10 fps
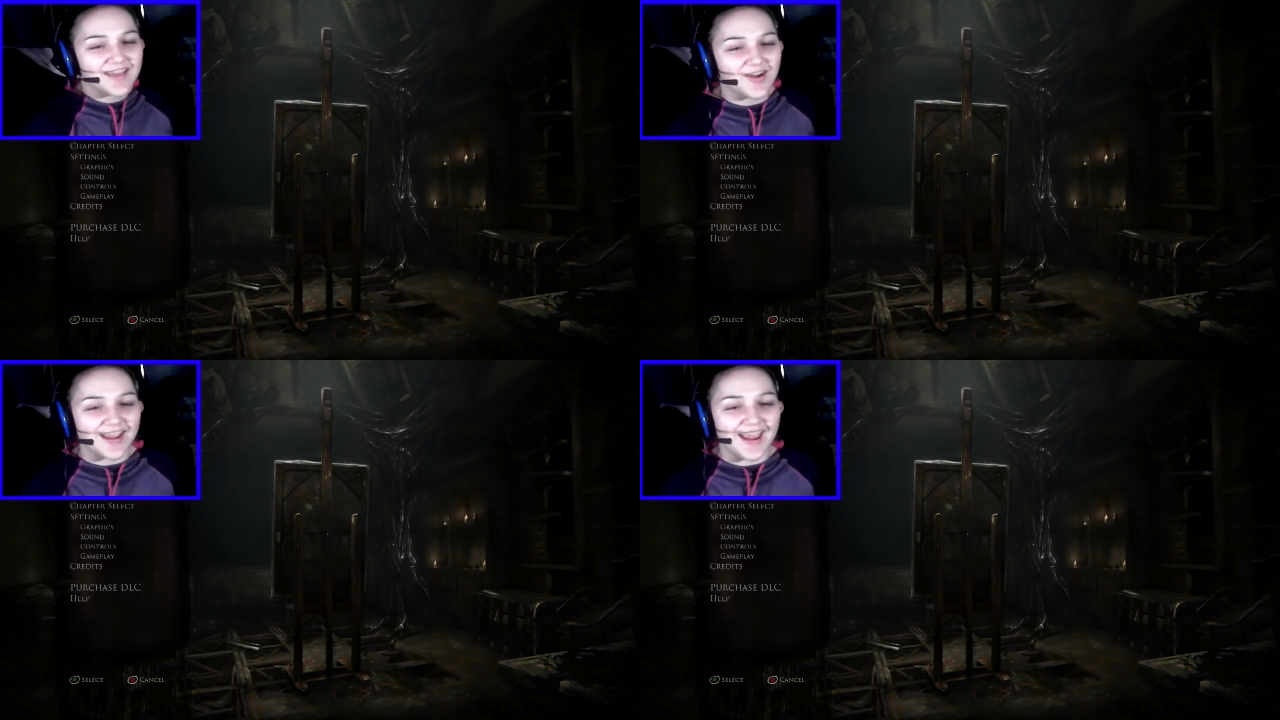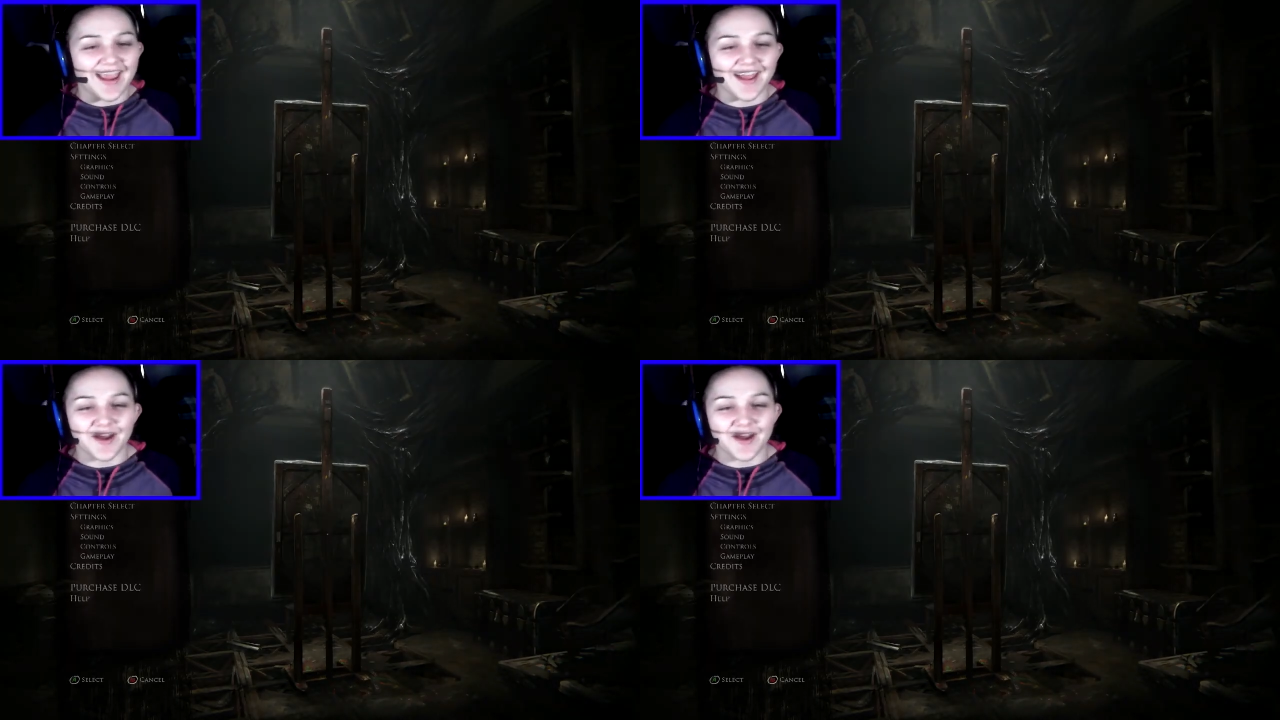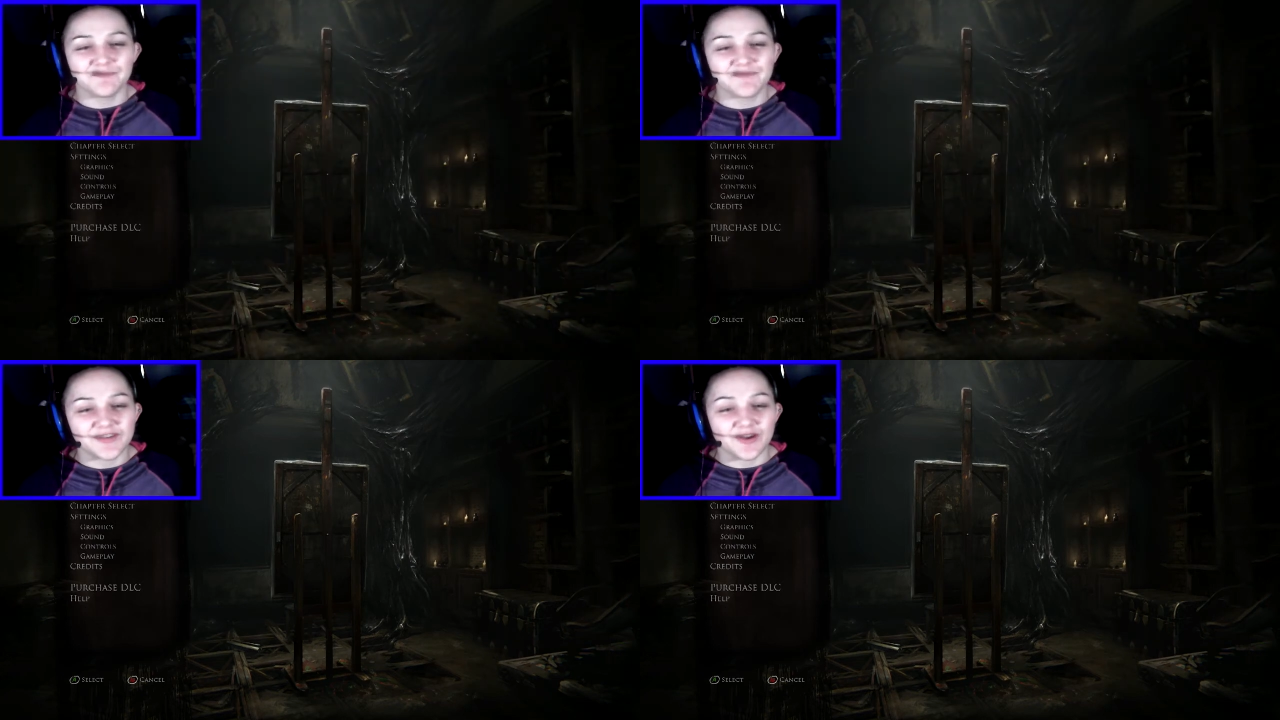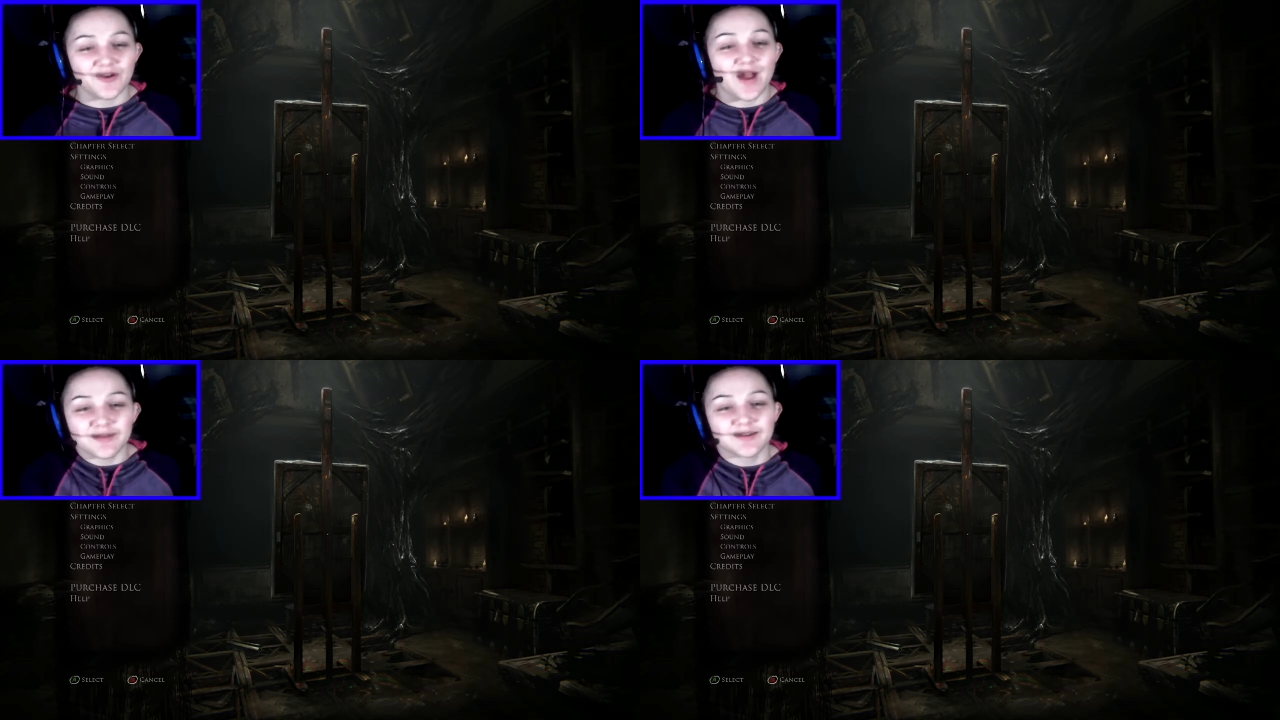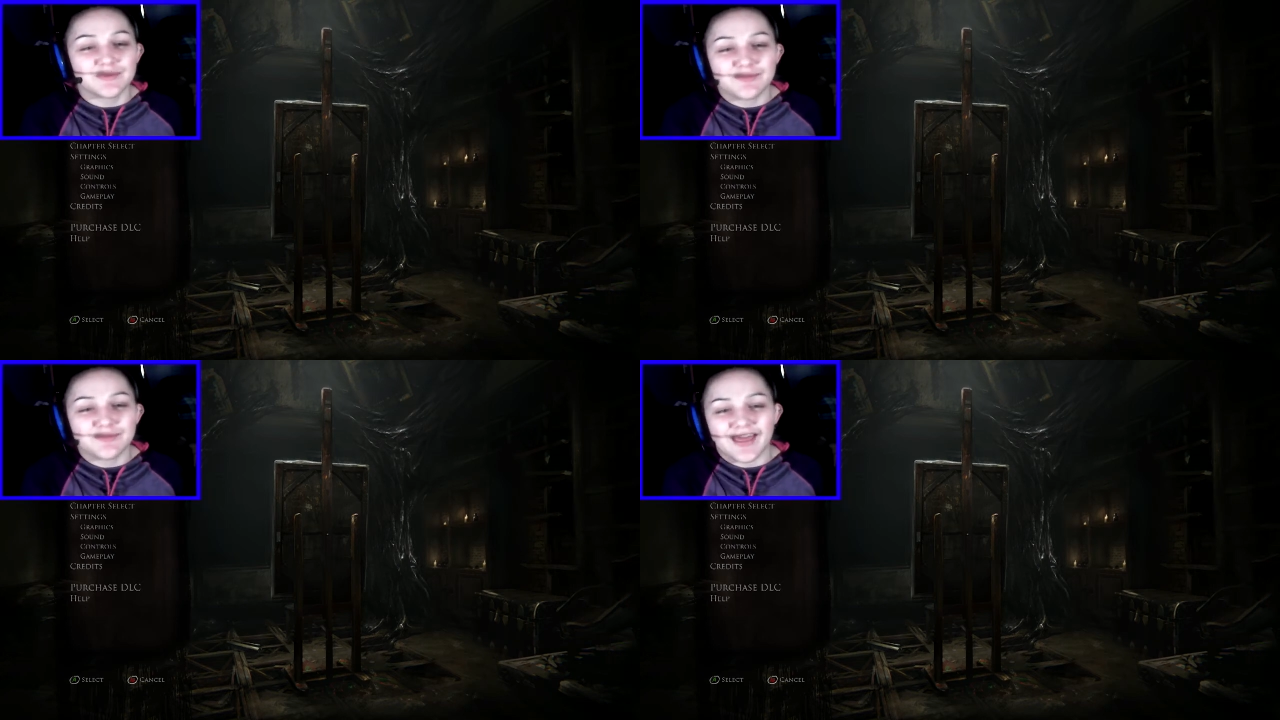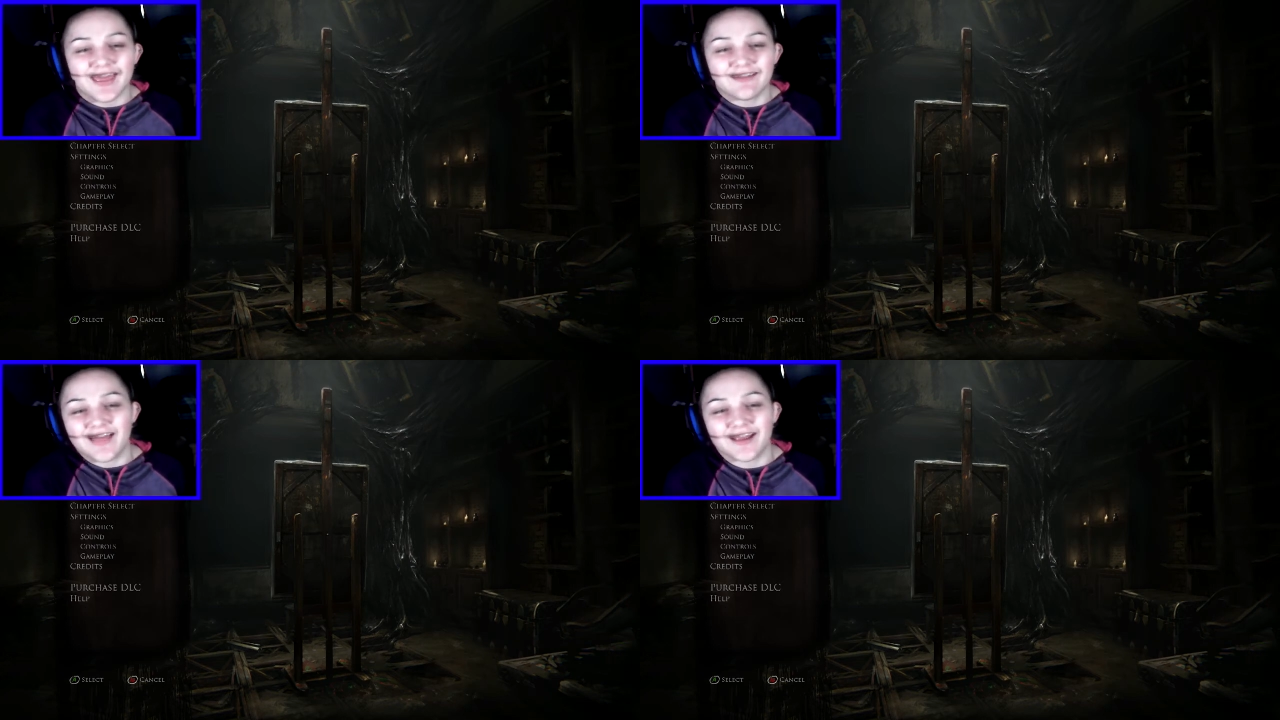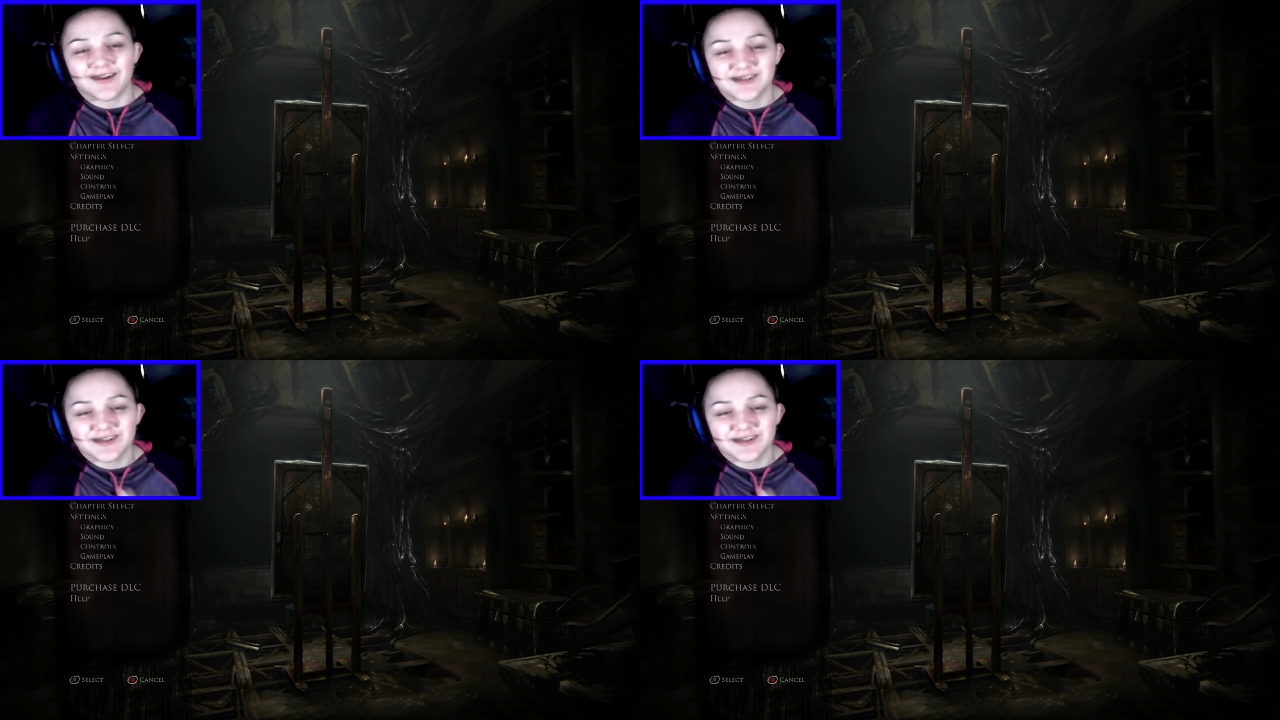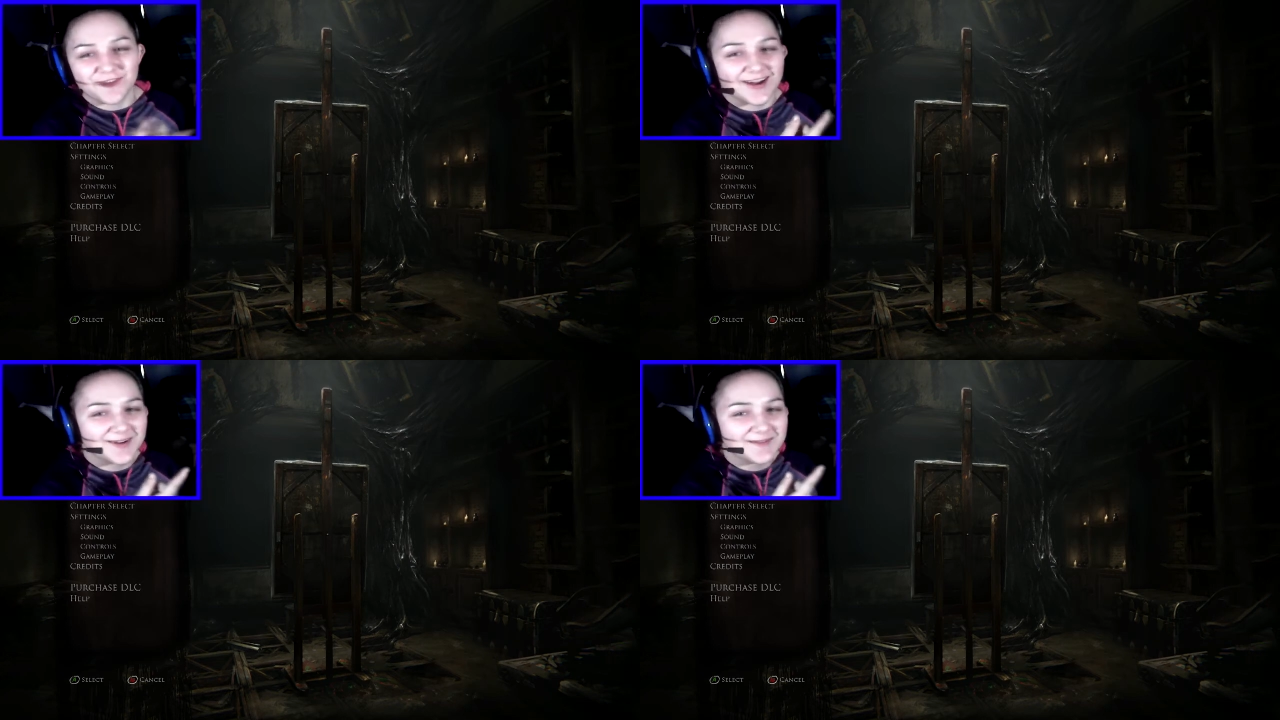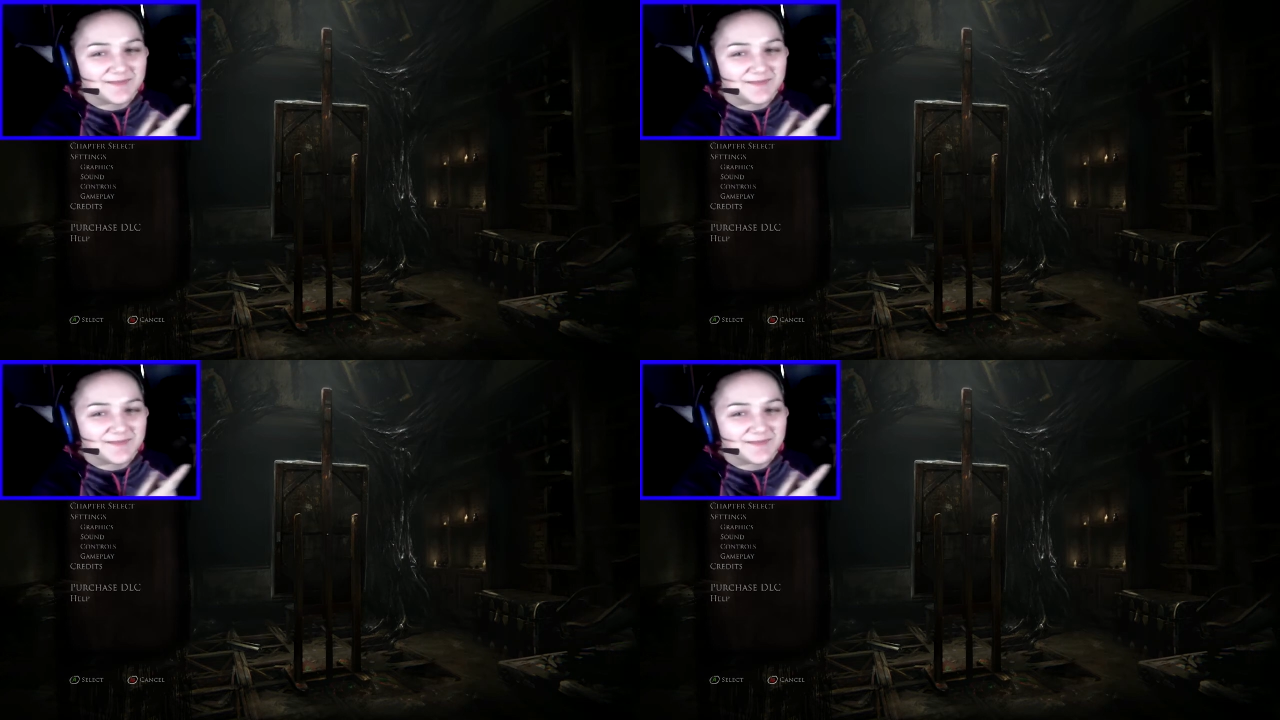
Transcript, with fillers: Okay, so I'm gonna be playing Layers of Fear.